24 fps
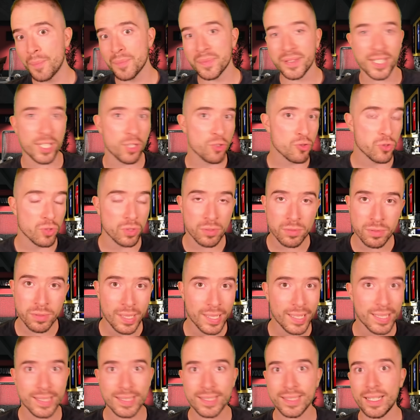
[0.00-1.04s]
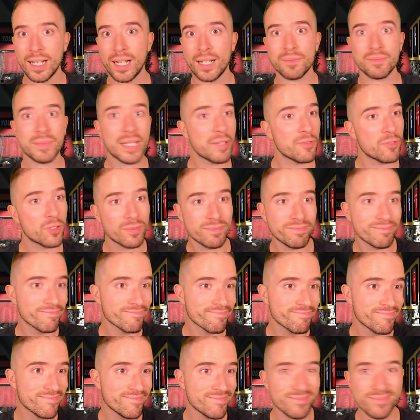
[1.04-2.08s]
central.
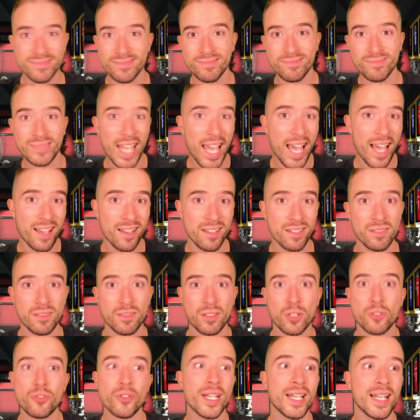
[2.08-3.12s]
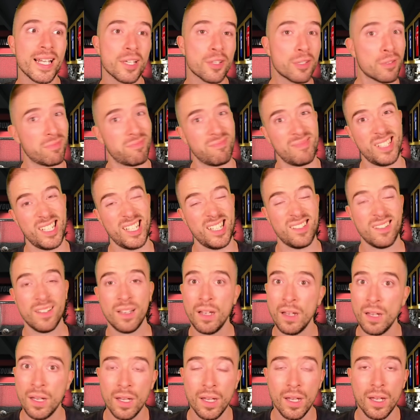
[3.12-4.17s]
Grealish. Yeah.
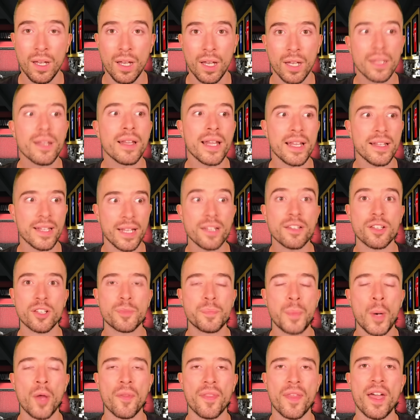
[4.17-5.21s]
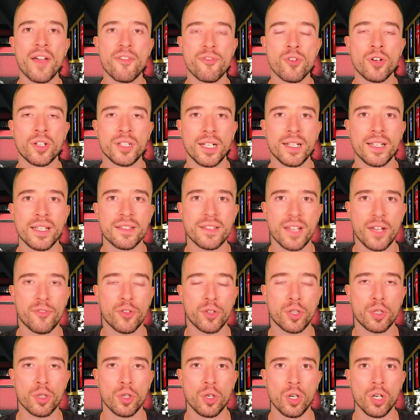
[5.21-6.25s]
There's a spot there for Olyse, for
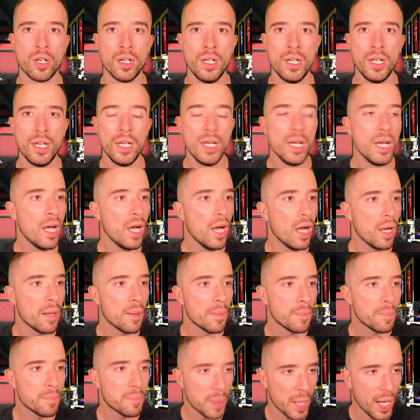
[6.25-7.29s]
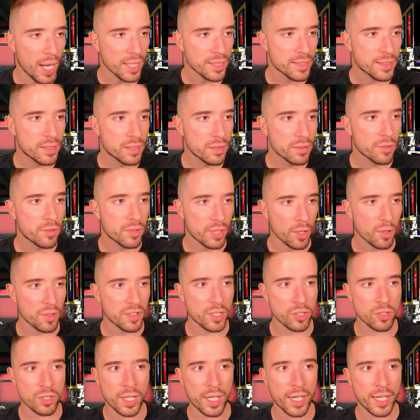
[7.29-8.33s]
sure. But Chelsea
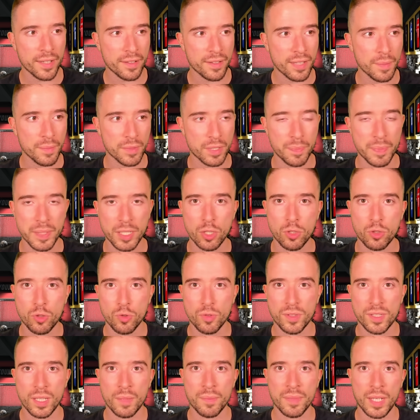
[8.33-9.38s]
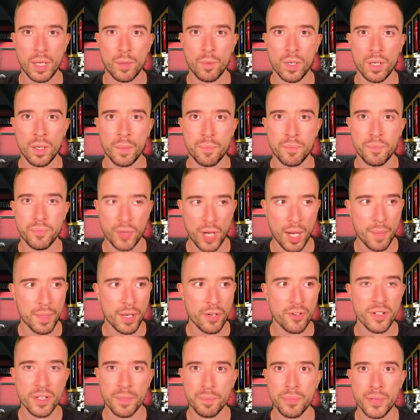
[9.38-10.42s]
and United seem to be the two teams that were
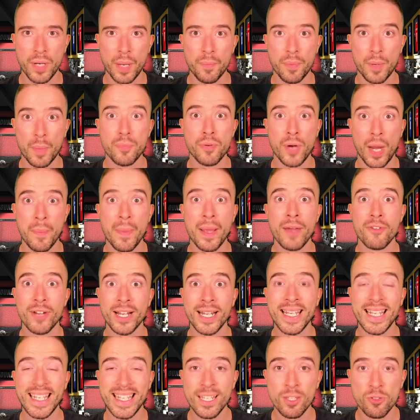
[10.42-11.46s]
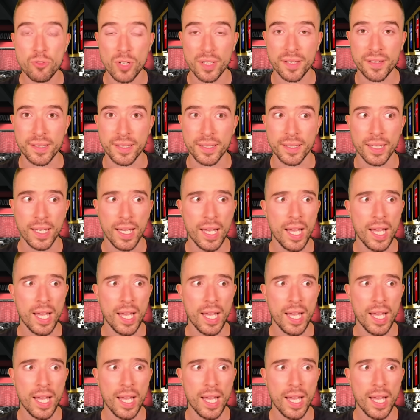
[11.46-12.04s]
primarily interested.